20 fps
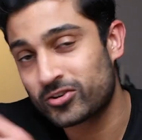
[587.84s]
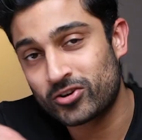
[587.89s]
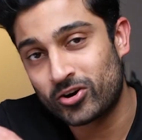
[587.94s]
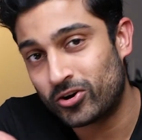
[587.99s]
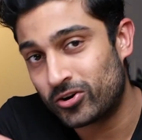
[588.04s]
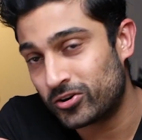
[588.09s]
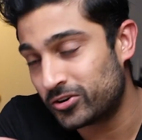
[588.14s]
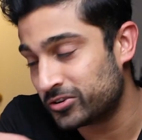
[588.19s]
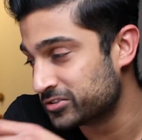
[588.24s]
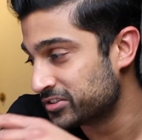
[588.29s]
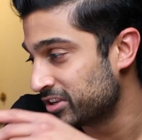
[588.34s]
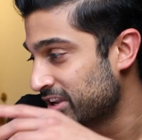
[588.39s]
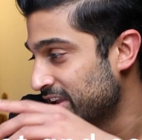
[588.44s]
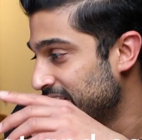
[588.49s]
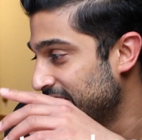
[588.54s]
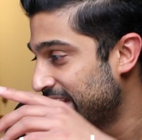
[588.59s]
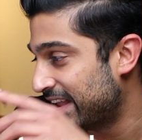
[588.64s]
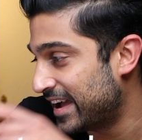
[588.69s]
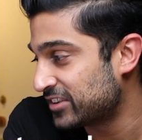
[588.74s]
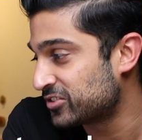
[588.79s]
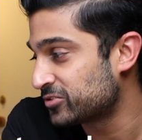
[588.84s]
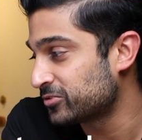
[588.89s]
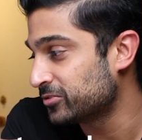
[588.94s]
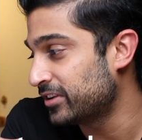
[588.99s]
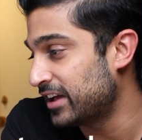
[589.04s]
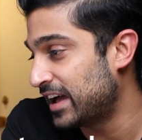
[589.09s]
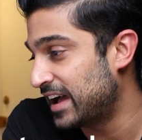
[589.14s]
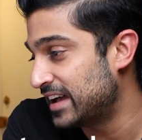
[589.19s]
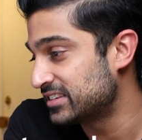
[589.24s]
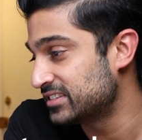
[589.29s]
They're called
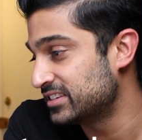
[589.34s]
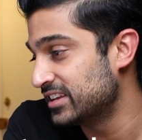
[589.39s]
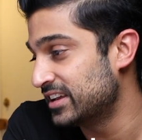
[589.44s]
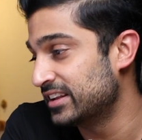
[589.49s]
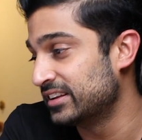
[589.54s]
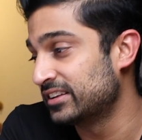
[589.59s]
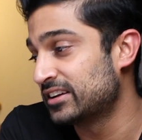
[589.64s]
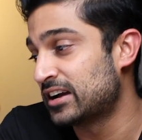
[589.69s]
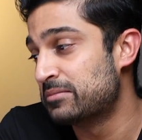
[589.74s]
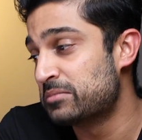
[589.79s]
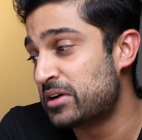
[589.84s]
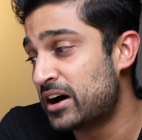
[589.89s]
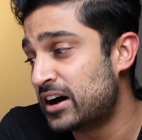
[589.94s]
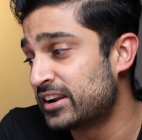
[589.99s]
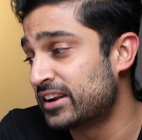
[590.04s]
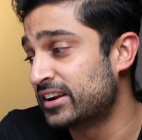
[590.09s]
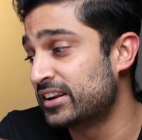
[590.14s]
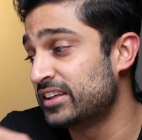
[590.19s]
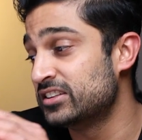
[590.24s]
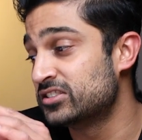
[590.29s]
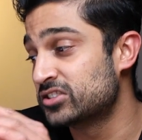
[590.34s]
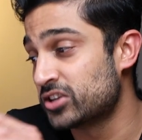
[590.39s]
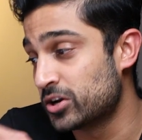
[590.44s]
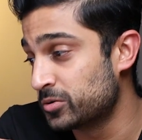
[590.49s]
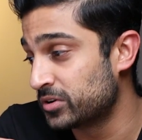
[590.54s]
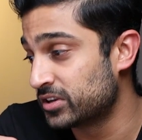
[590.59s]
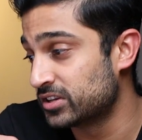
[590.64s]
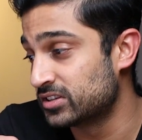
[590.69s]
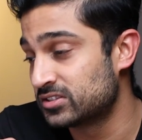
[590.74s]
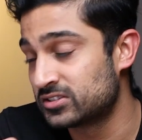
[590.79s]
natural asset and commodity
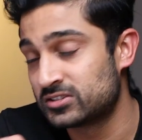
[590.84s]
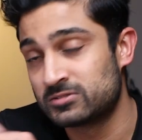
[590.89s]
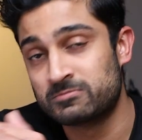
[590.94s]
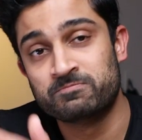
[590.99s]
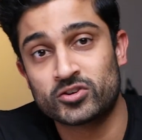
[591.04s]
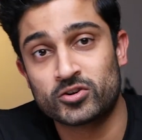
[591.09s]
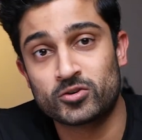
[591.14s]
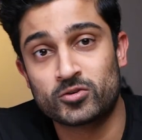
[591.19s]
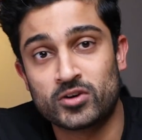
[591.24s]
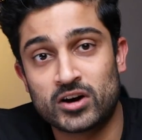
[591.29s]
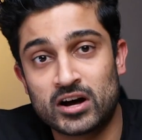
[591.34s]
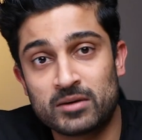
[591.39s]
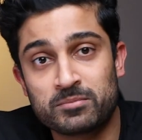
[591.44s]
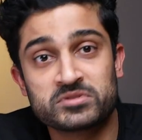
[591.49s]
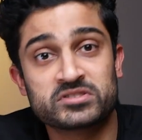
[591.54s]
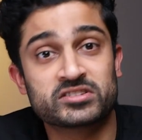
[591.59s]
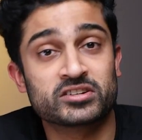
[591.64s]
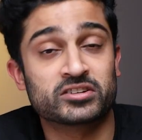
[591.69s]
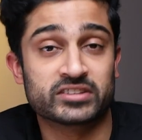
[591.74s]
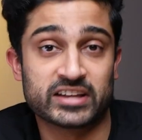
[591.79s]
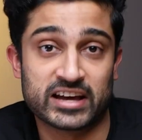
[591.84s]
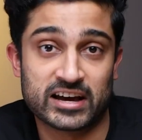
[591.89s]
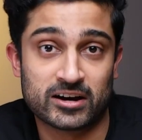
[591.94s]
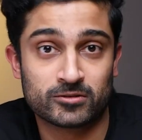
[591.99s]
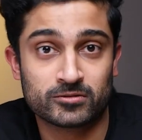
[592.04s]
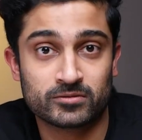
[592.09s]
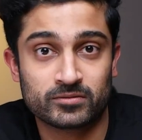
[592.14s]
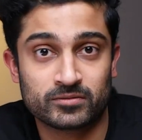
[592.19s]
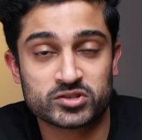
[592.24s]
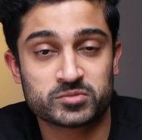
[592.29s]
tokens. So up until
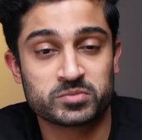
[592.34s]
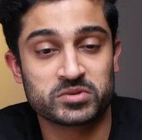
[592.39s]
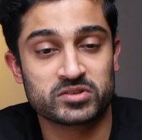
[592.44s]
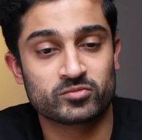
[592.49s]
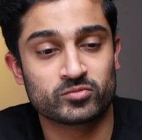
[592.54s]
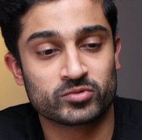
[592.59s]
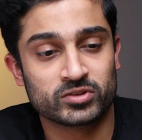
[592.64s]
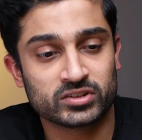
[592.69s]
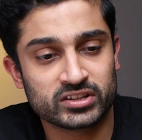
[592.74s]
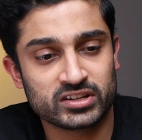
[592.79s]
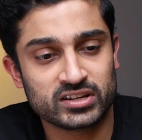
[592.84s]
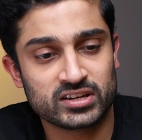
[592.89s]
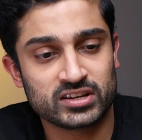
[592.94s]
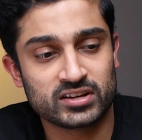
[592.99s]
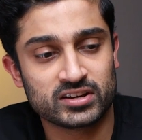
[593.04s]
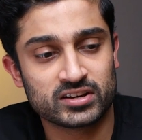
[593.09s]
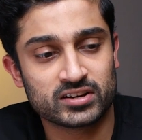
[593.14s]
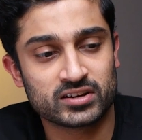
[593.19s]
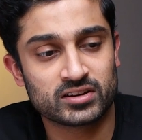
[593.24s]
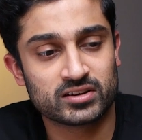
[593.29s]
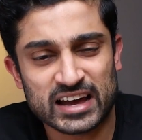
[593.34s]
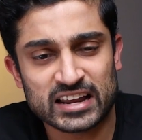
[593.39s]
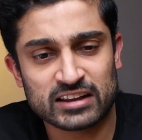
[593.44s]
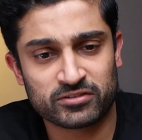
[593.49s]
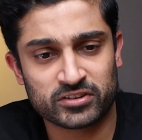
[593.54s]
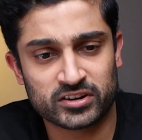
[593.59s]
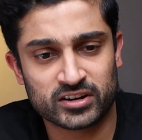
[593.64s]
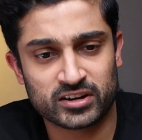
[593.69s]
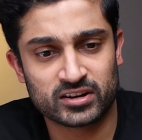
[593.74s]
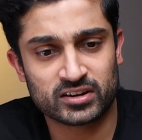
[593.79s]
now, what's been really kind
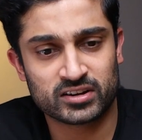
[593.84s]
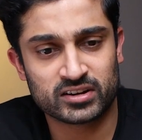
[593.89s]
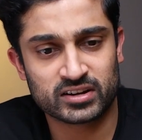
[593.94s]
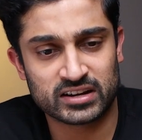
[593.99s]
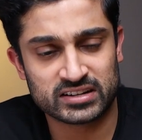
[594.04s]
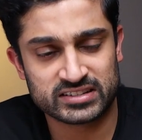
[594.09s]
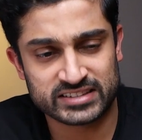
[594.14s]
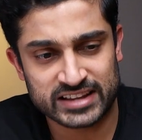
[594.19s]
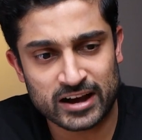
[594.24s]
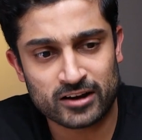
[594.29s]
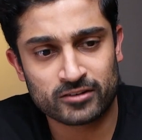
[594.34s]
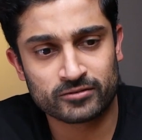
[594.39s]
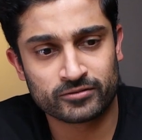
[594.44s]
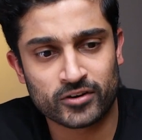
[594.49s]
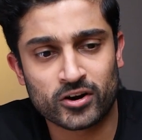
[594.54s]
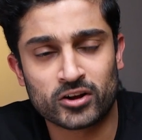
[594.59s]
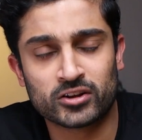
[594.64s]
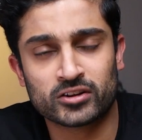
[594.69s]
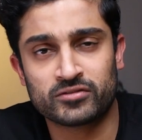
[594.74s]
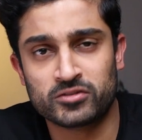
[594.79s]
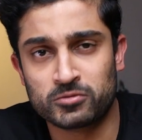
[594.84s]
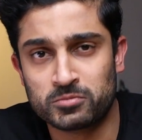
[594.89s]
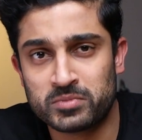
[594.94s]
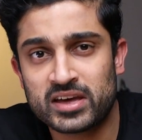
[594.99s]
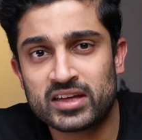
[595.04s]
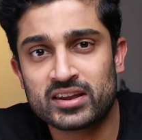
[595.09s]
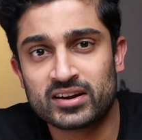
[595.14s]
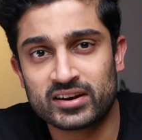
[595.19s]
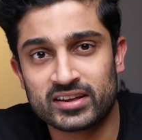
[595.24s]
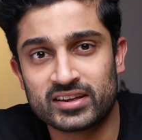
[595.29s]
of like a downfall of
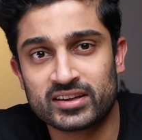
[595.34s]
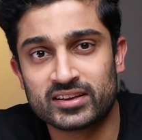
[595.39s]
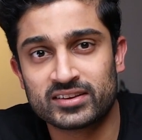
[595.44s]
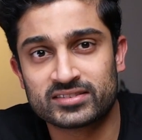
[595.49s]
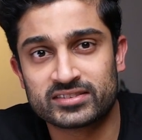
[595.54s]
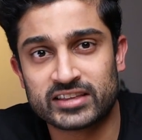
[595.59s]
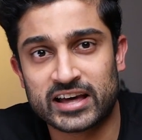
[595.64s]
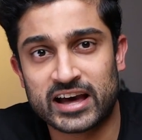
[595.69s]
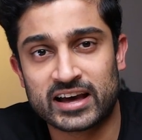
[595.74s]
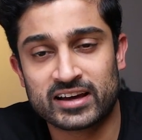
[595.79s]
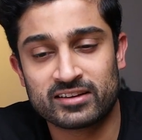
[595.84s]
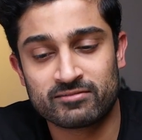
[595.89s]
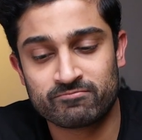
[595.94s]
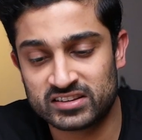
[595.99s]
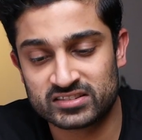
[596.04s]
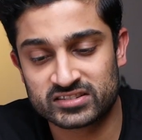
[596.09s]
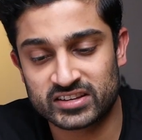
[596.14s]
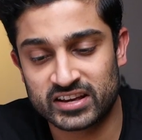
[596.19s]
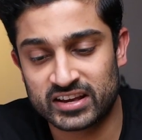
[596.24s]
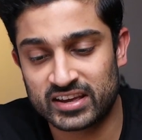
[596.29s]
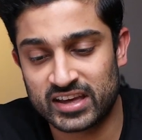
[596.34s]
humanity is that things